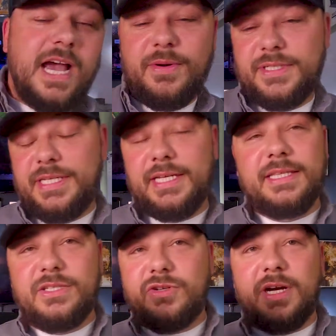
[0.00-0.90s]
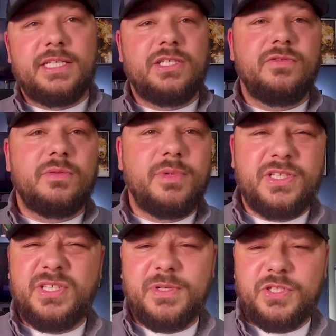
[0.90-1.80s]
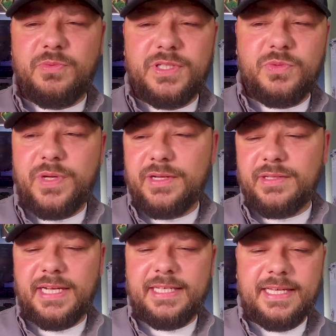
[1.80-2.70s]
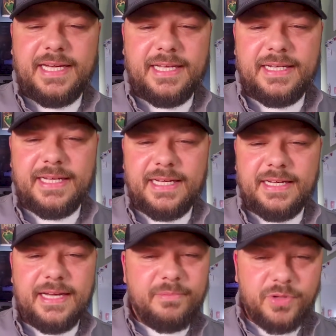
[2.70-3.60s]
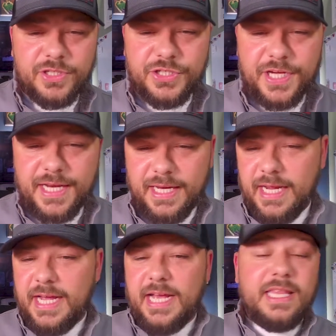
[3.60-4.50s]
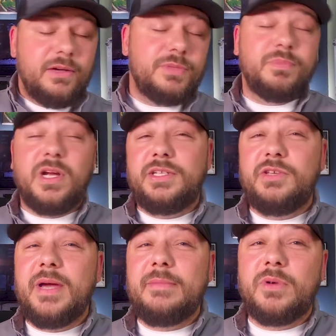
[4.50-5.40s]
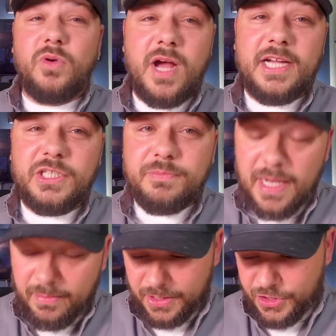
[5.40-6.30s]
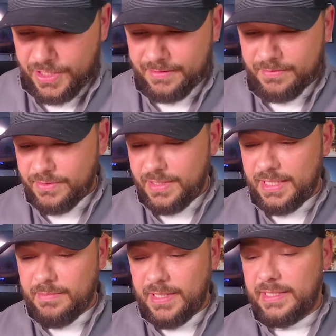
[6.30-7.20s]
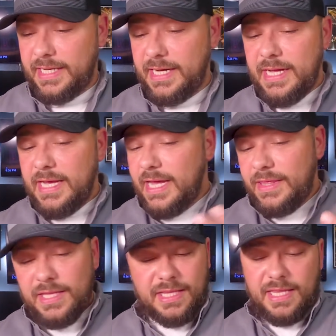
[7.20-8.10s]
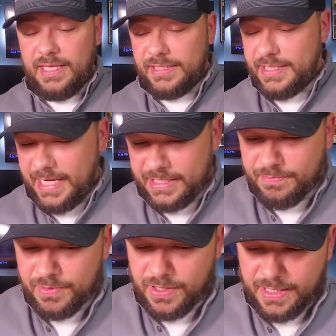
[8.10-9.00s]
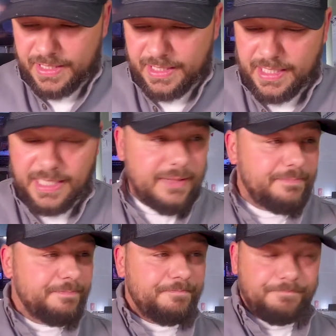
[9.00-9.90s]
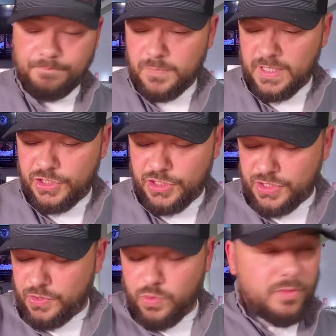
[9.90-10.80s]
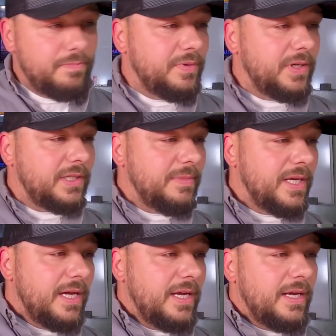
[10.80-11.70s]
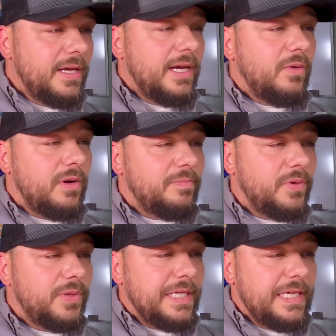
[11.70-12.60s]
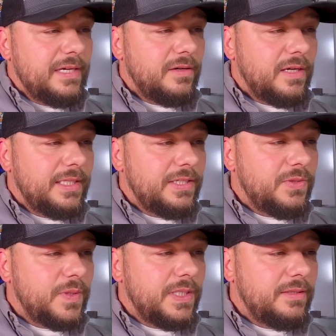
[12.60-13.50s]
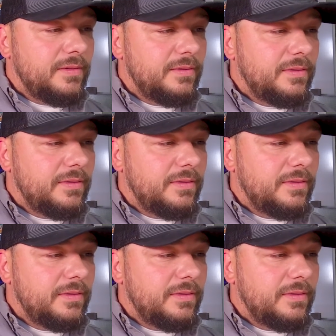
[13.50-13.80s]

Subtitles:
I always dig these crossover books, especially when it's weird like that. I appreciate it. That was brought to you by Mirage Publishing, so think about that. This next book is just a cool book. I want to pull the year on this one